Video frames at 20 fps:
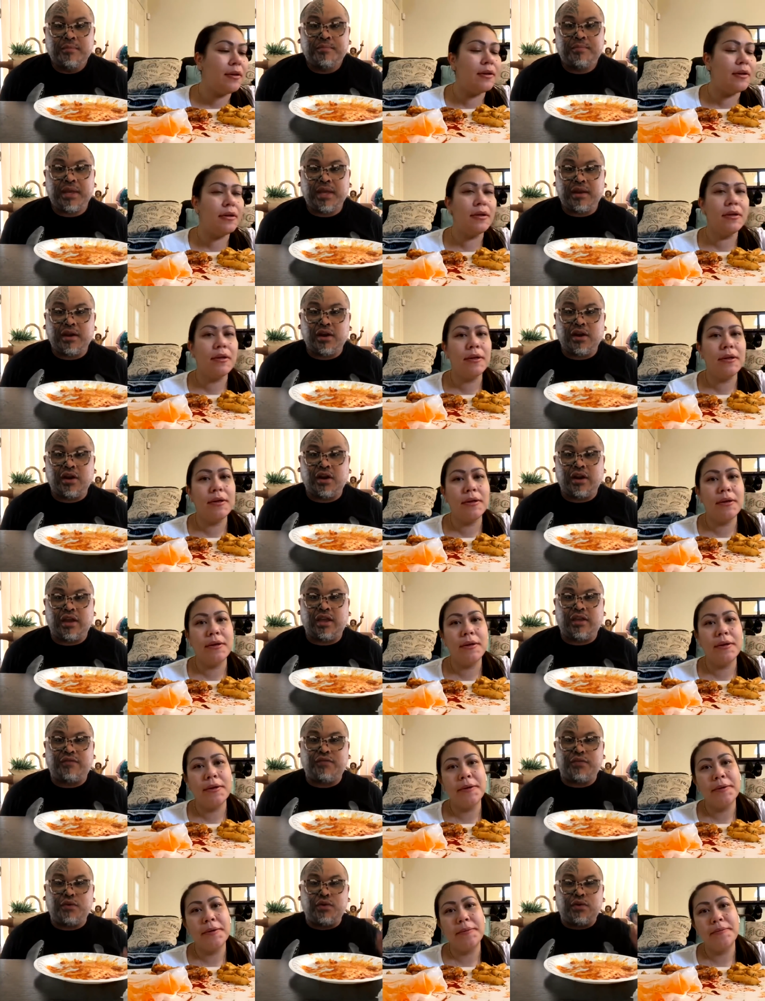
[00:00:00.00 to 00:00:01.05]
Speaker 1: Peter,
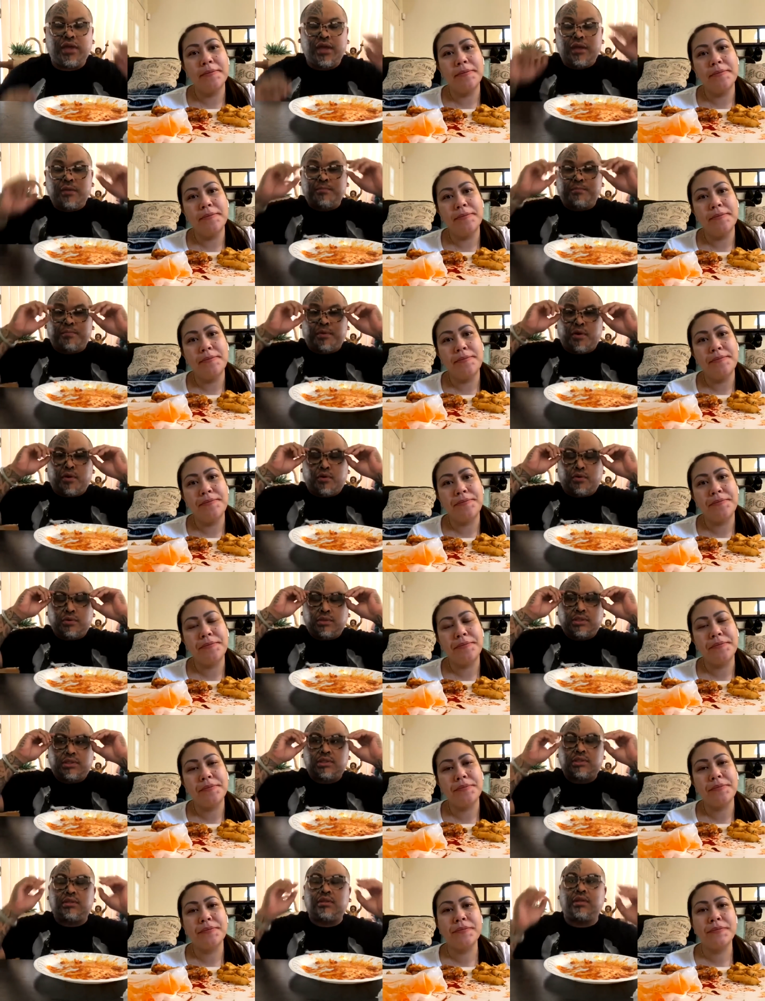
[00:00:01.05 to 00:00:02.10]
if you can
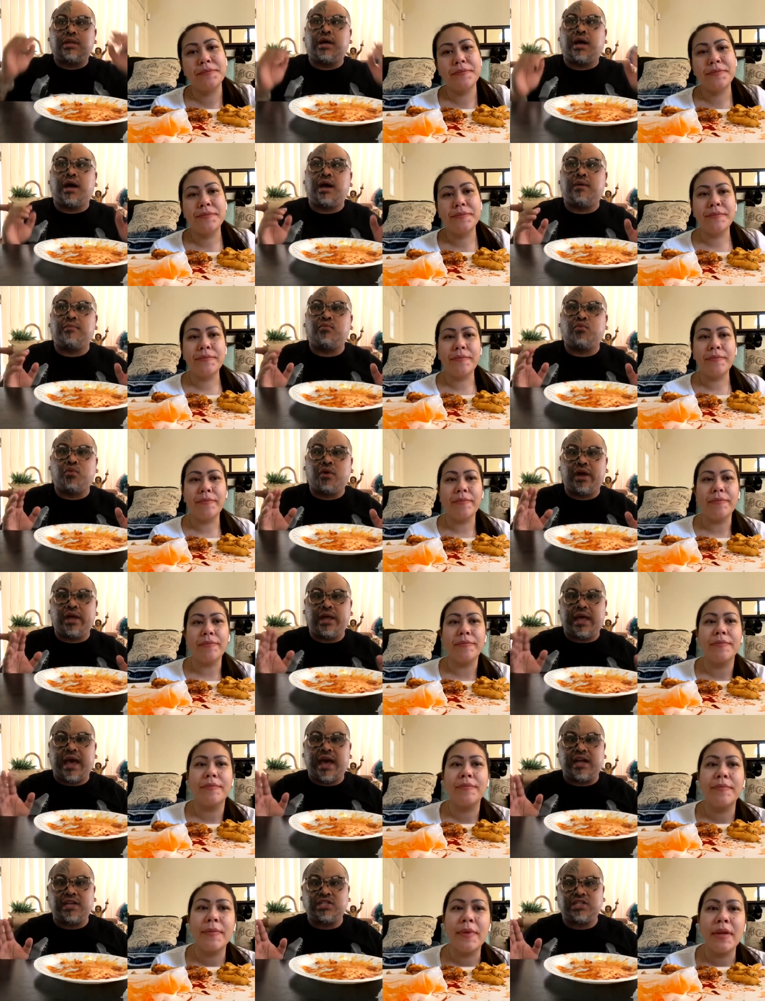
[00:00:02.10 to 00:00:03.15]
post um, what
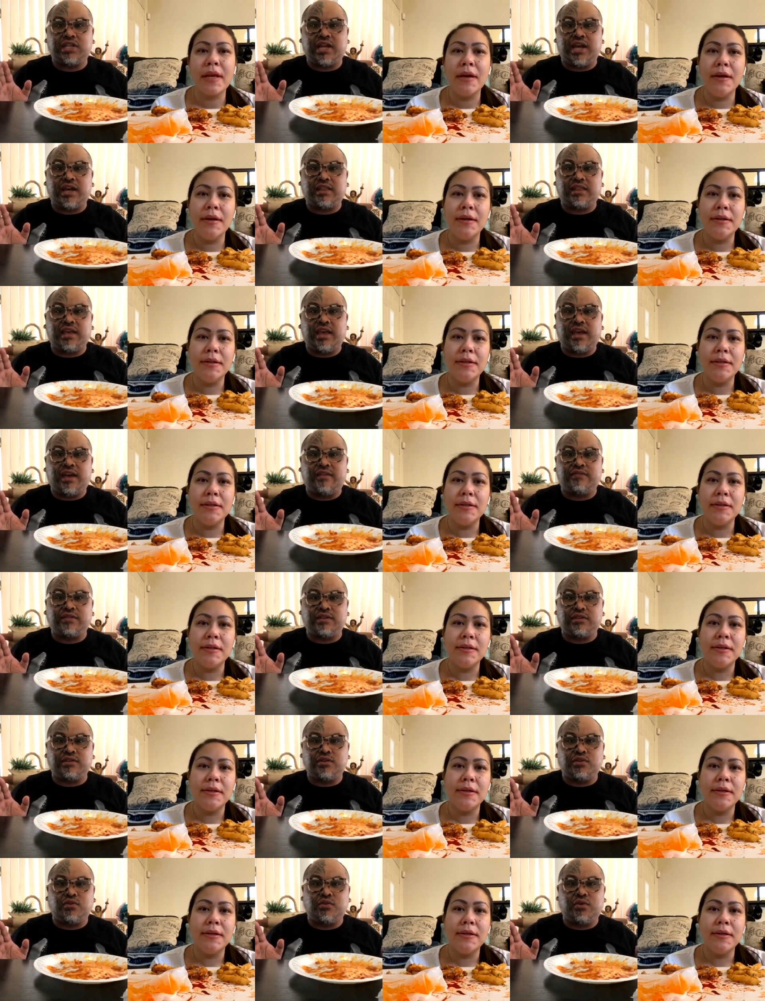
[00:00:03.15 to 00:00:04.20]
hashtag they have to
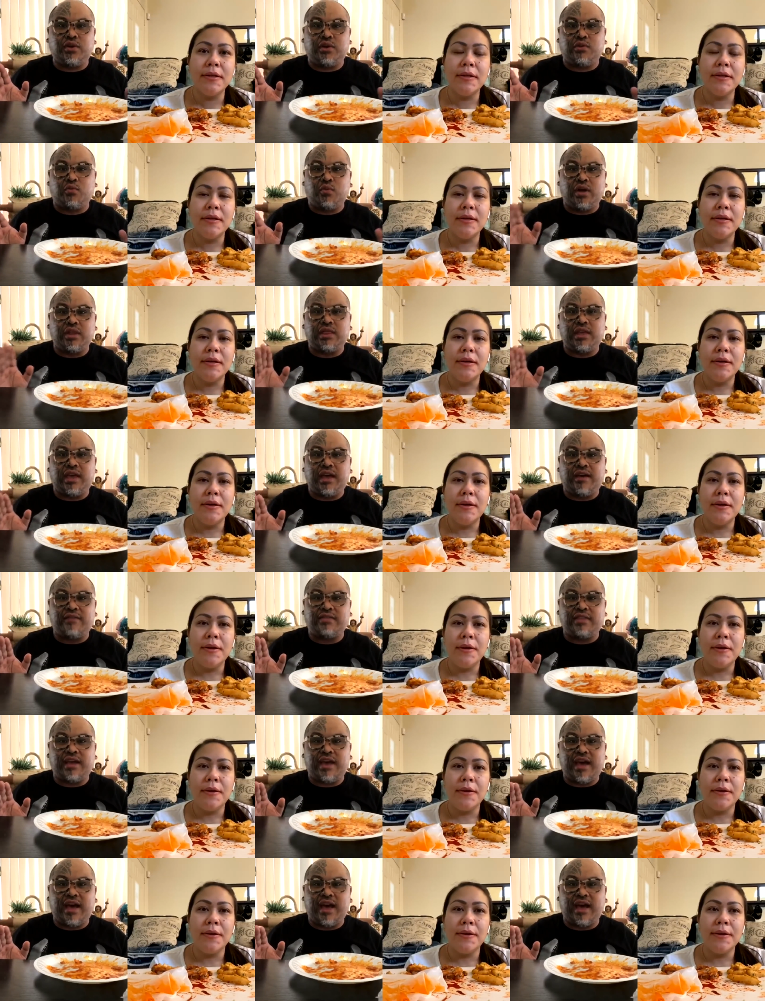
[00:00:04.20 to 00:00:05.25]
do and what they have
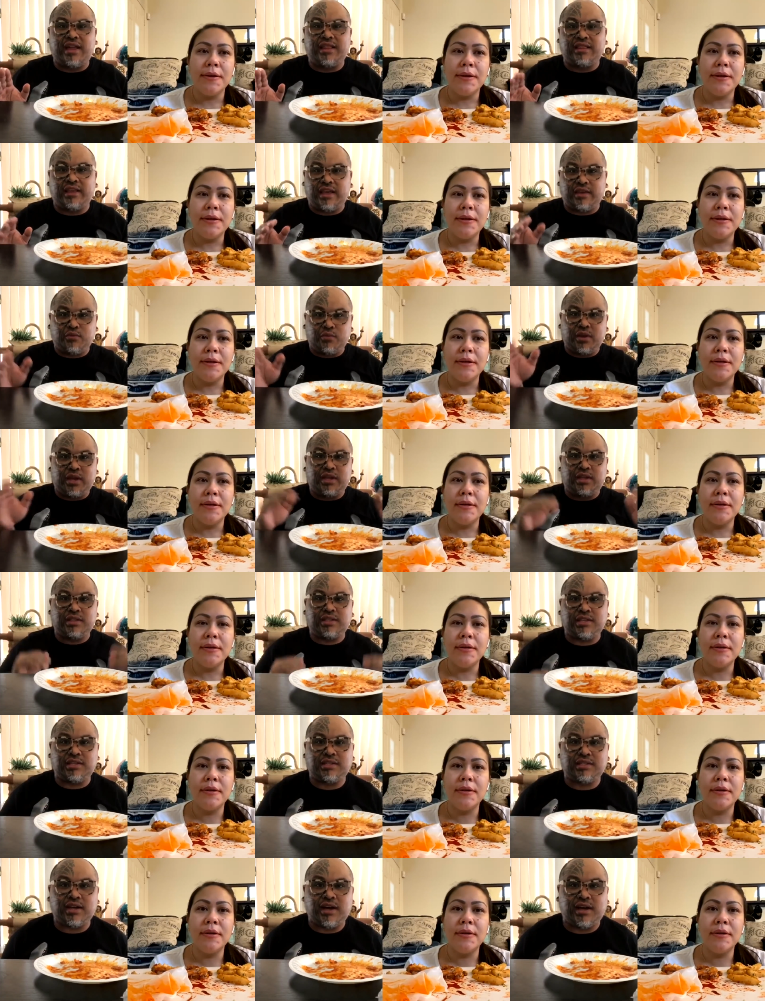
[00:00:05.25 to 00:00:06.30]
to add, like we
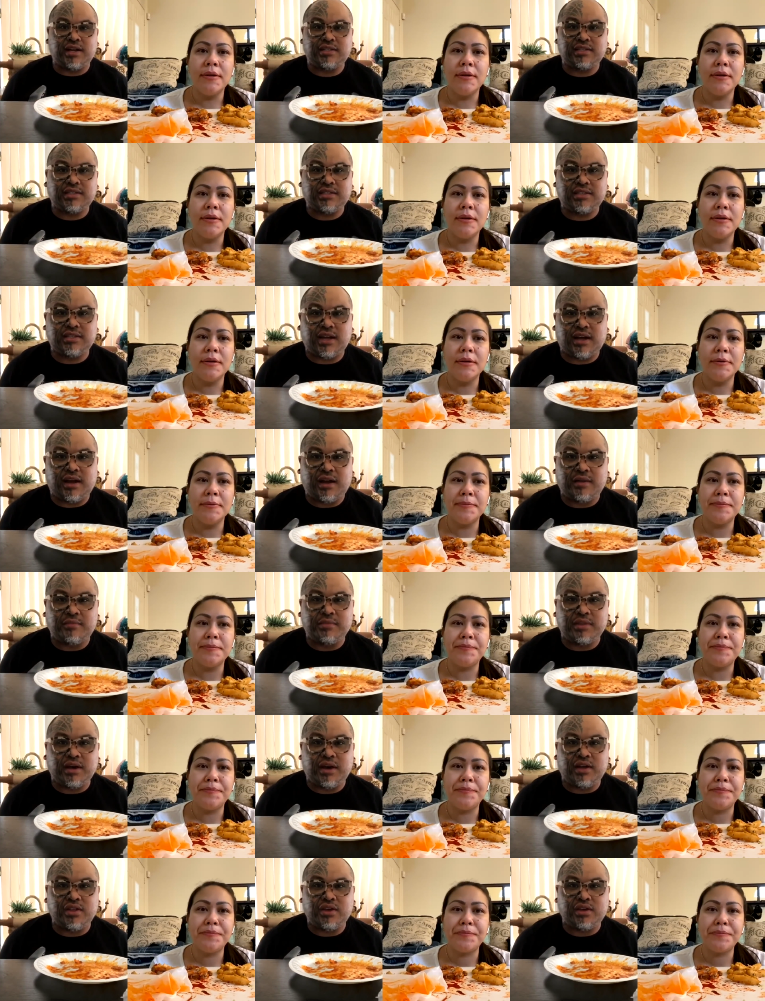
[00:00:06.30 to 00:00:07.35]
discussed um,
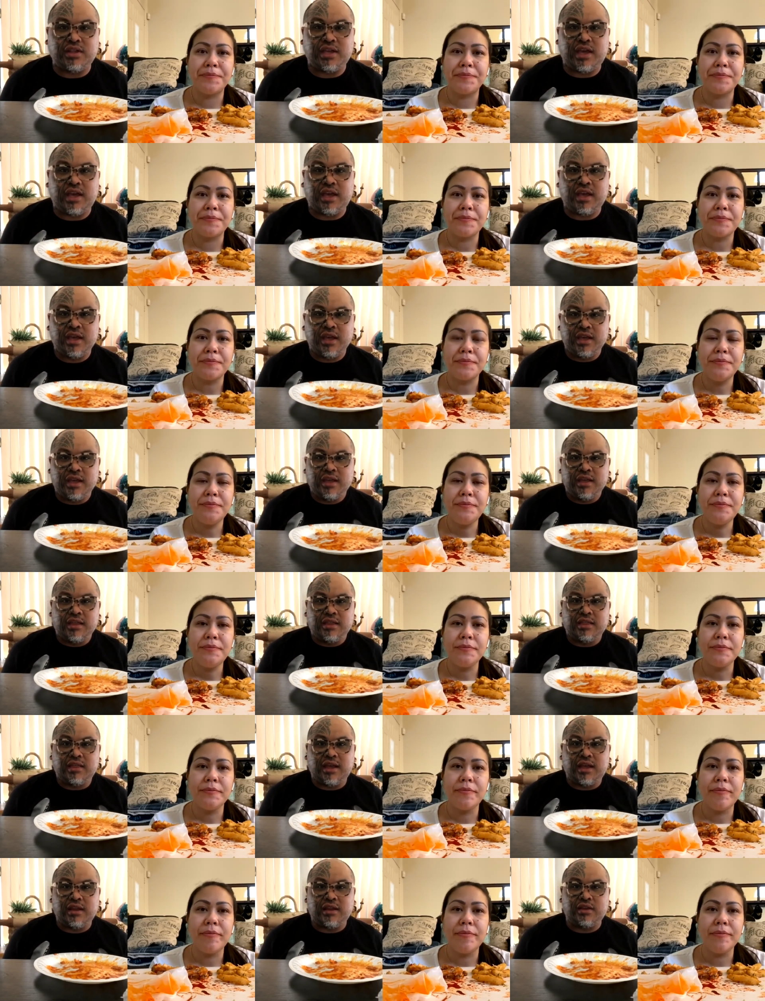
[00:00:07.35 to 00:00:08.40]
the other day,
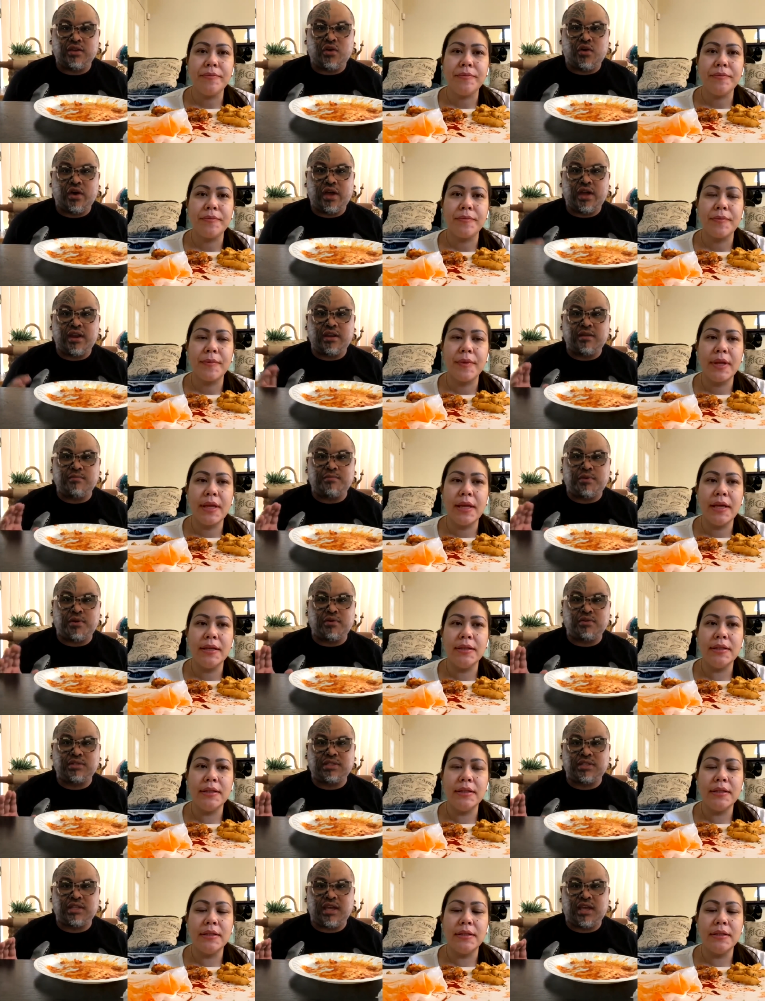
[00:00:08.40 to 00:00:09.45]
then go ahead and
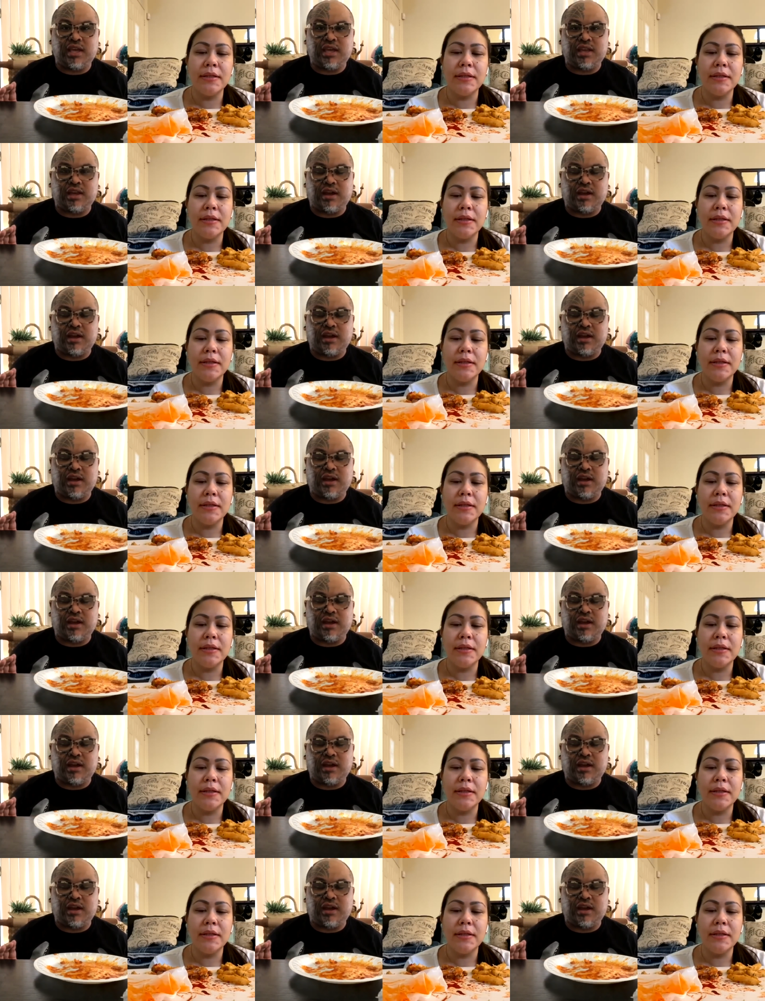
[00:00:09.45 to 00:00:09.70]
post it